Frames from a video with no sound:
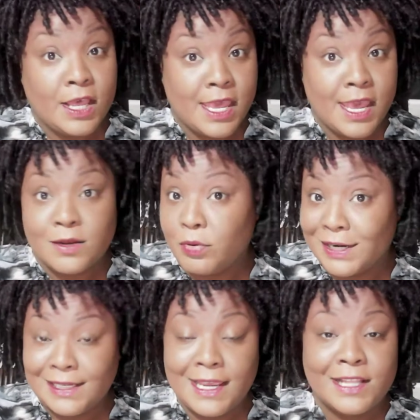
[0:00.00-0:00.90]
And
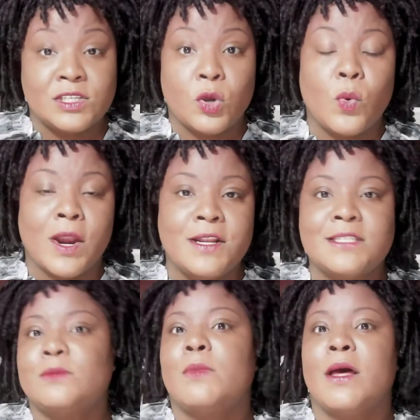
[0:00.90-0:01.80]
last,
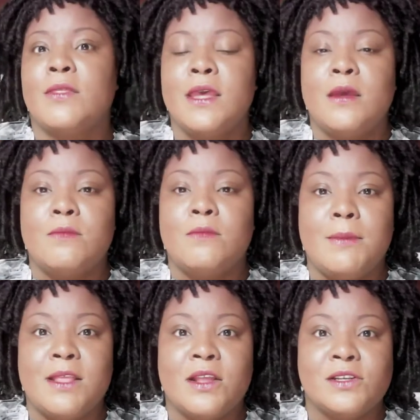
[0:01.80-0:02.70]
but definitely
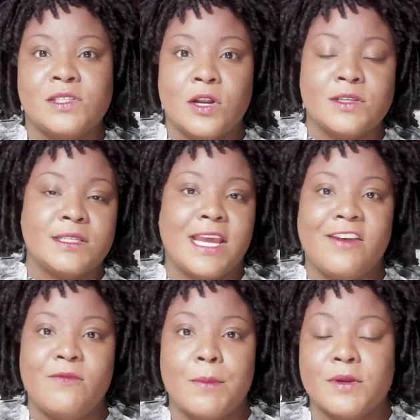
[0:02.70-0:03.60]
not least, is
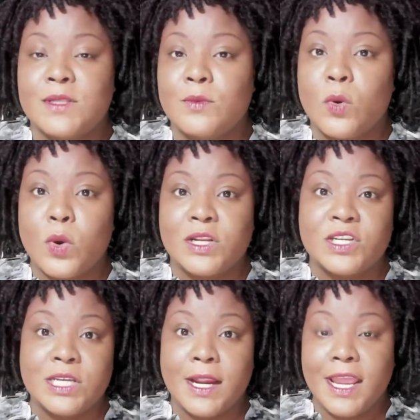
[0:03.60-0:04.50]

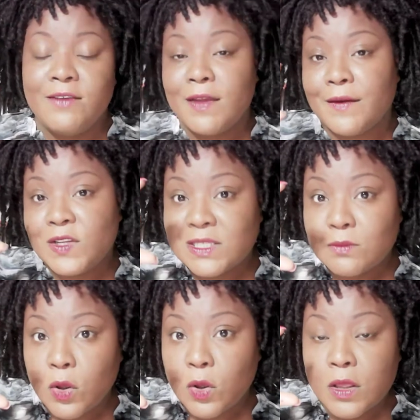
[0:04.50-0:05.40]
forming a
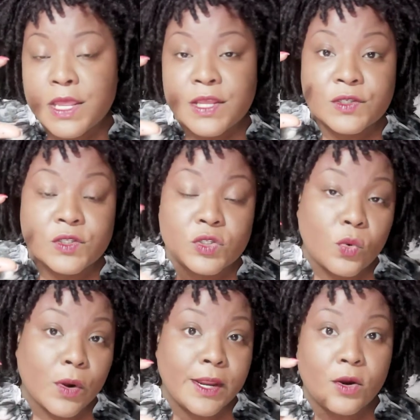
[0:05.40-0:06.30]
morale
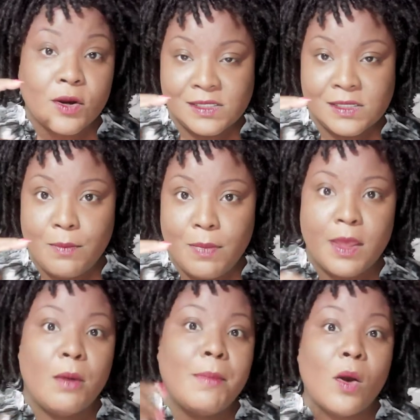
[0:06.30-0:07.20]
boosting committee.
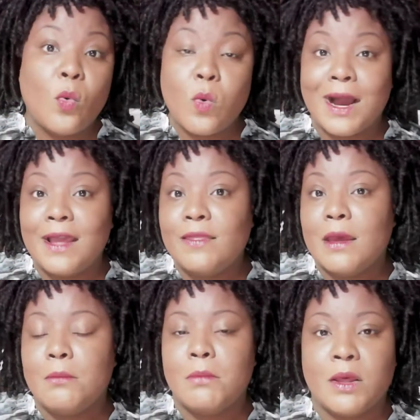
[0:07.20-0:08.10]
Sometimes
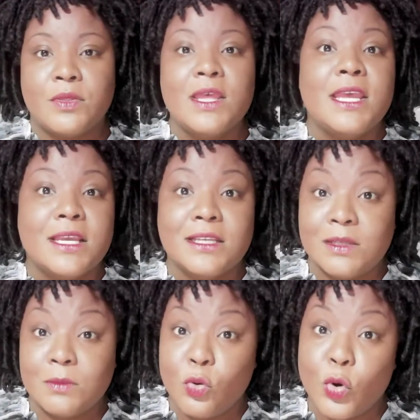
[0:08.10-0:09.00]
when we get into
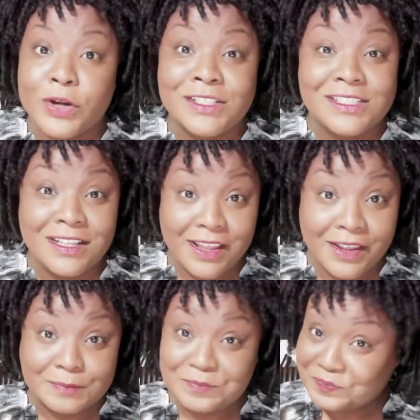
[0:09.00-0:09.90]
management, we try to take
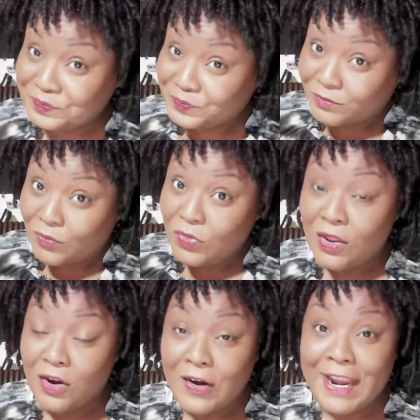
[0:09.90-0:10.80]
so much
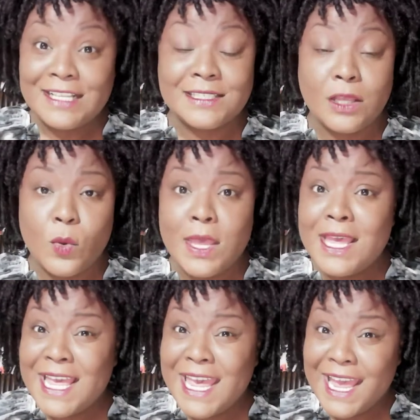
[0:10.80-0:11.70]
on ourselves.
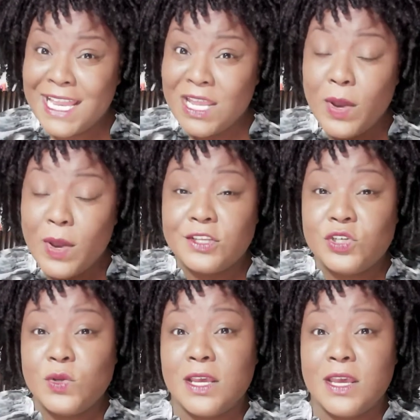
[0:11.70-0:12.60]
We have to
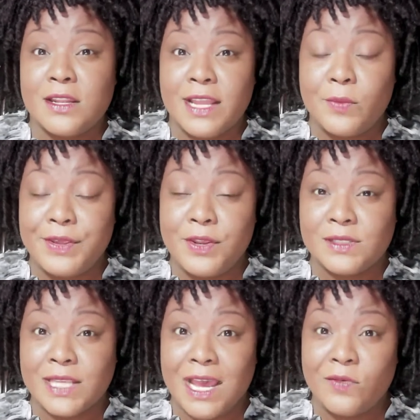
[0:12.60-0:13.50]
figure out how to
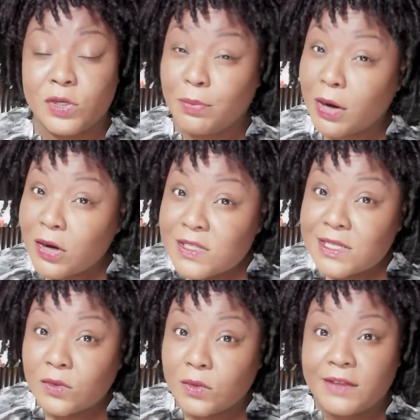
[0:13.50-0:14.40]
solve every
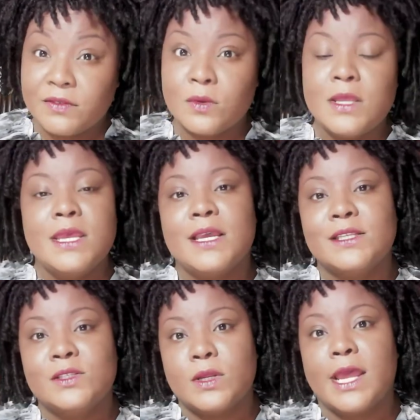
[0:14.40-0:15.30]
single problem.
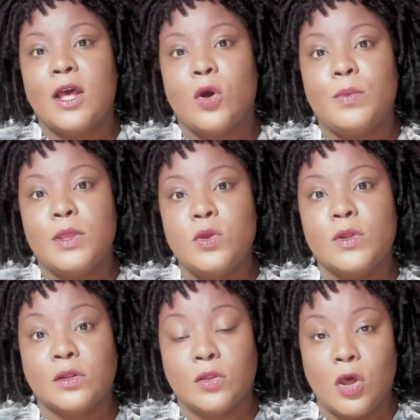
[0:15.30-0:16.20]

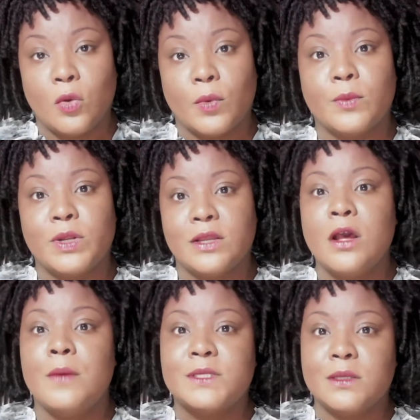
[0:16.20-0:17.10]
And
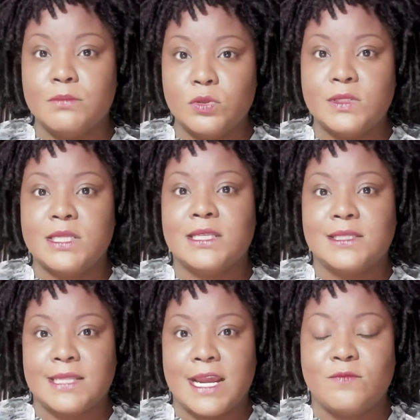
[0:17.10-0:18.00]
we have
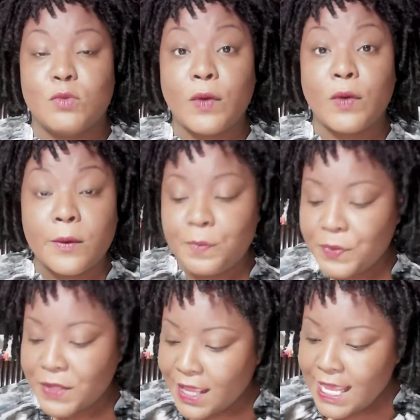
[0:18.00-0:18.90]
so many
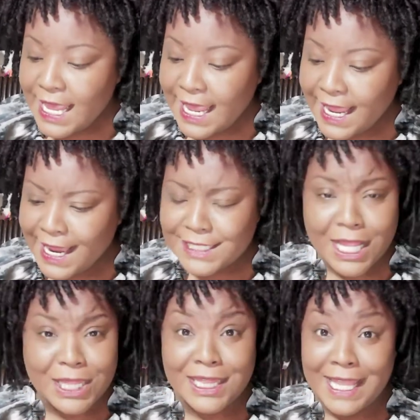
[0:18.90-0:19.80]
resources at our
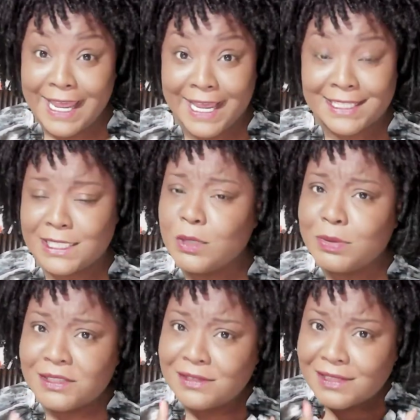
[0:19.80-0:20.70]
fingertips, and some of those
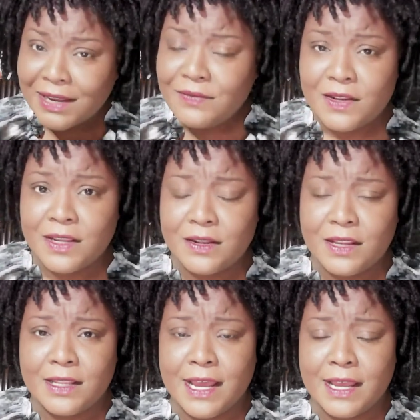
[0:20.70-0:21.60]
resources are
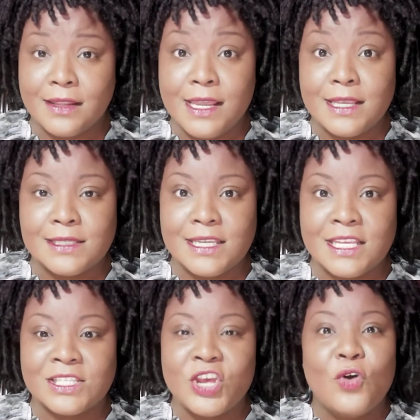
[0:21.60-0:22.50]
our
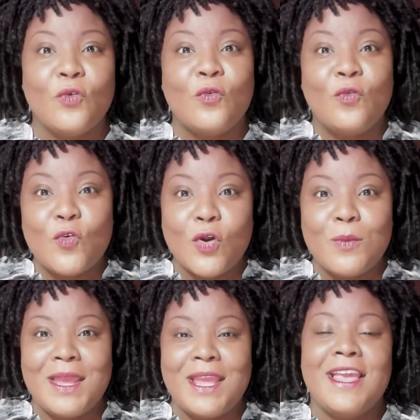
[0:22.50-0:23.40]
frontline staff
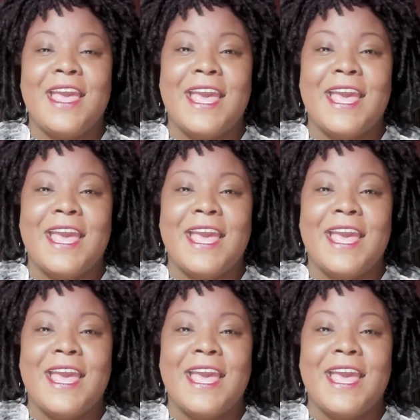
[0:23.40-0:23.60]
members.